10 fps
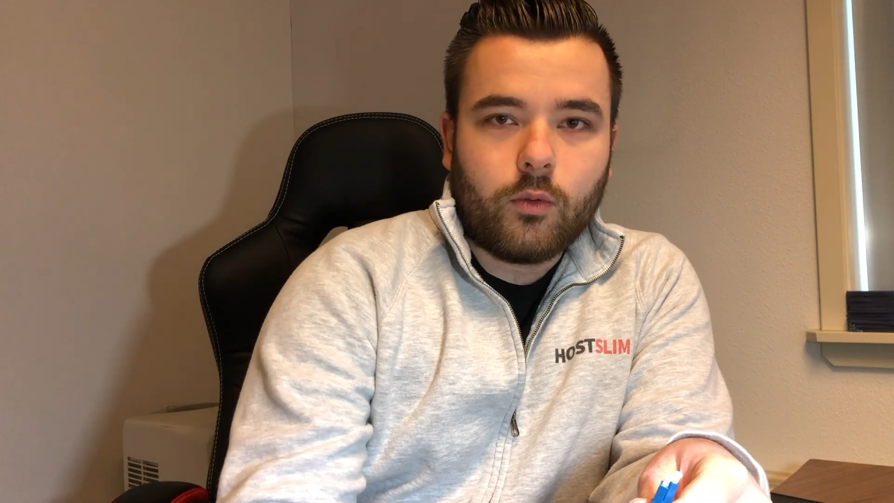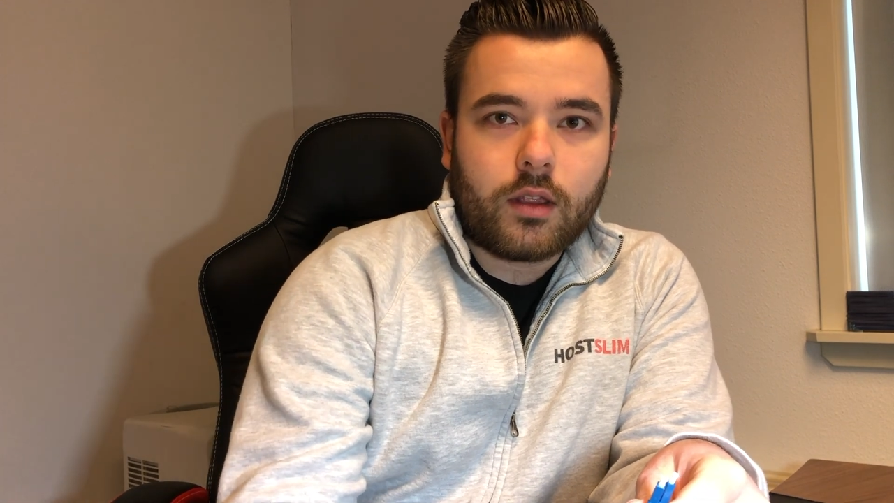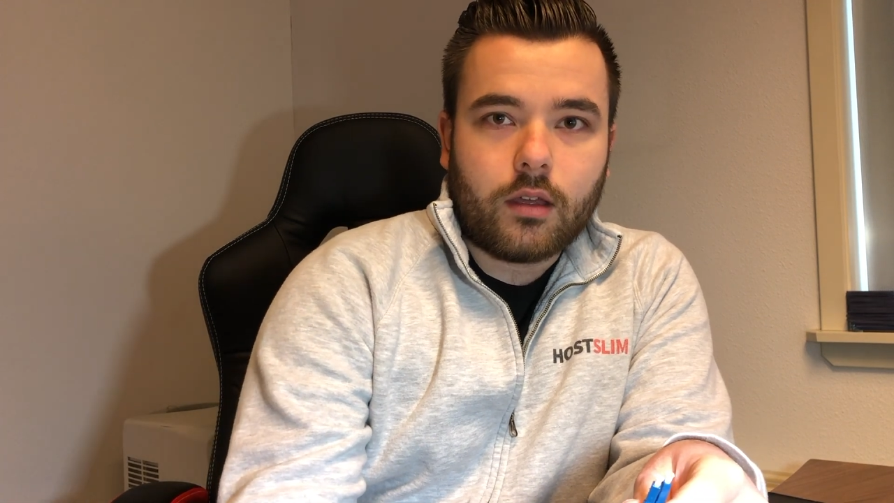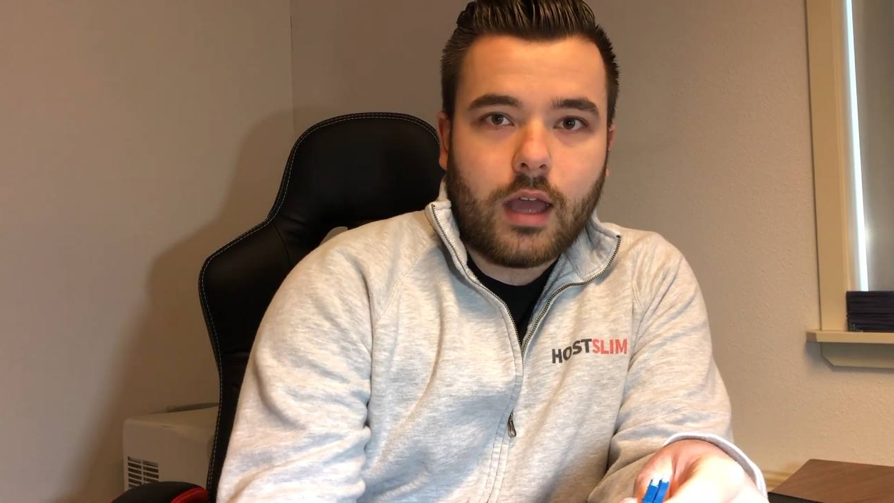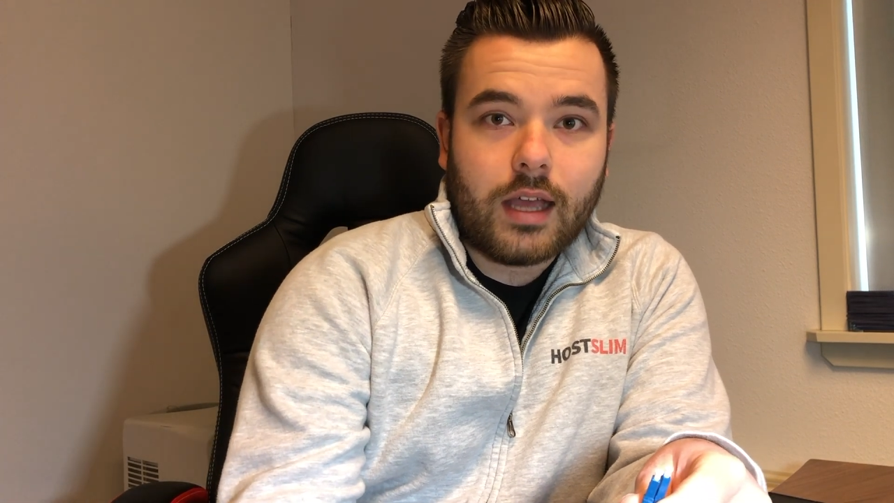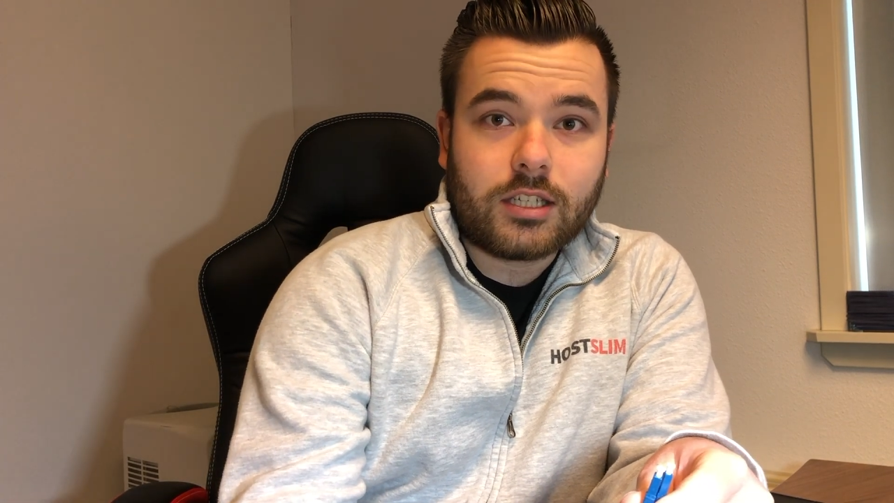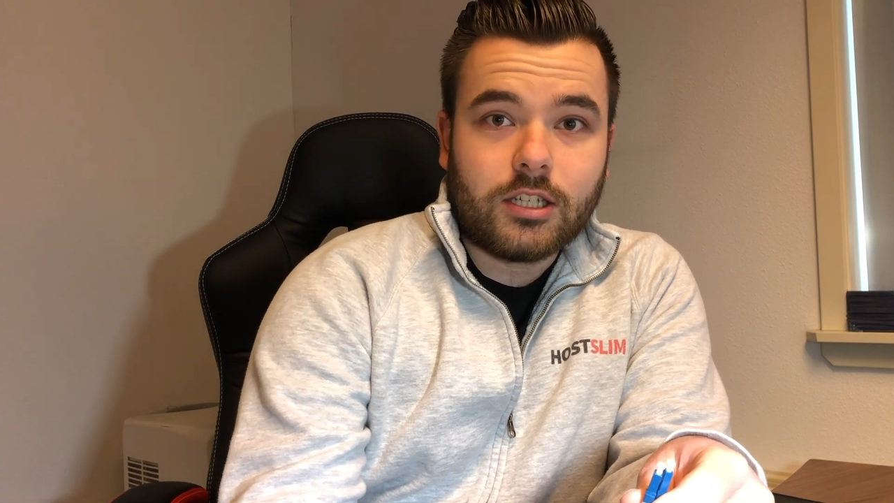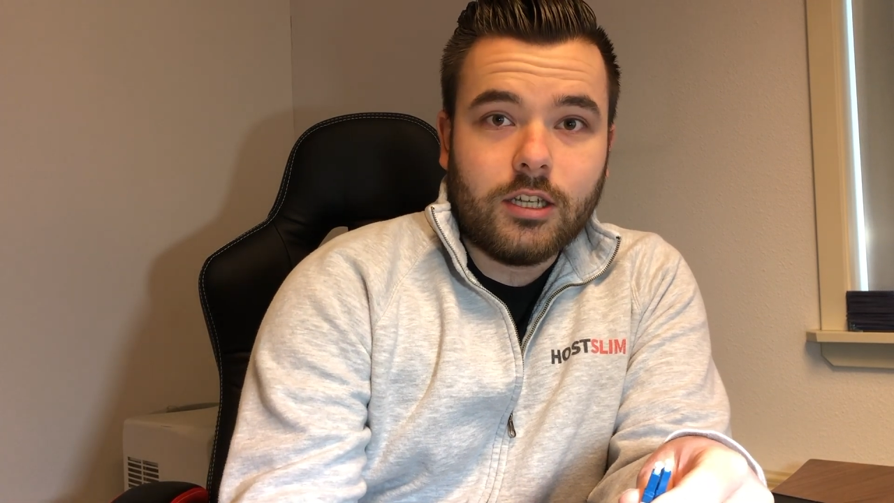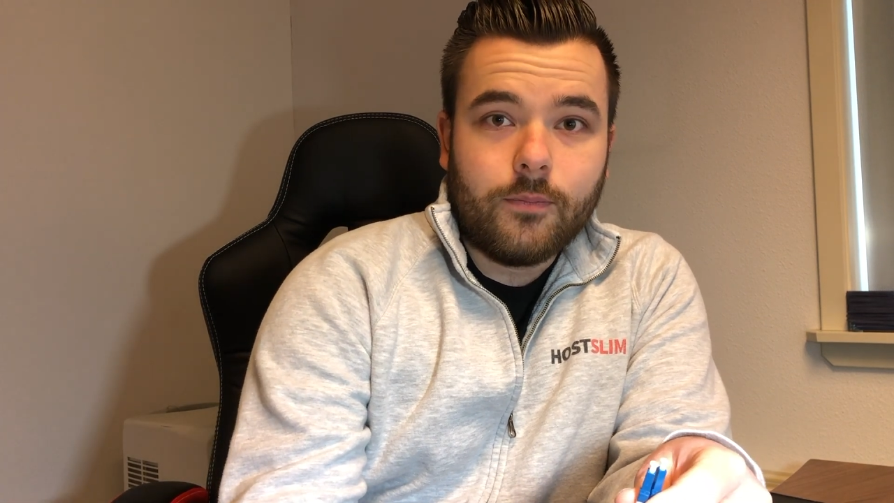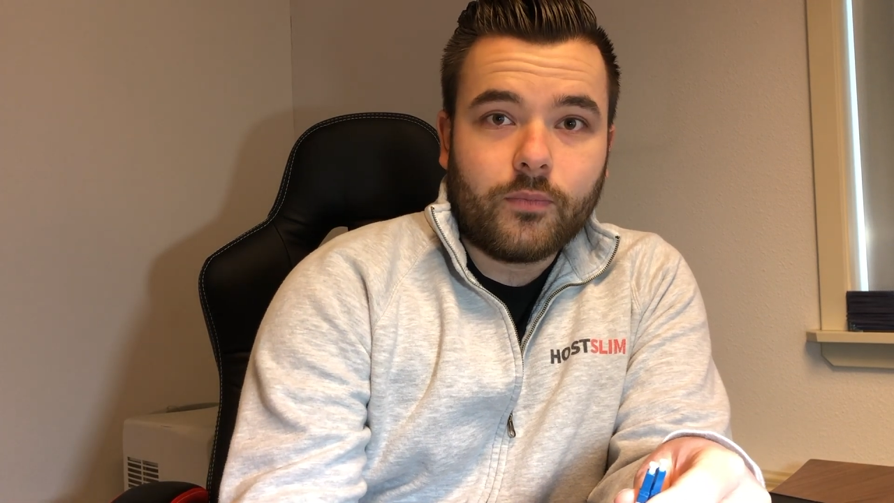with the SC,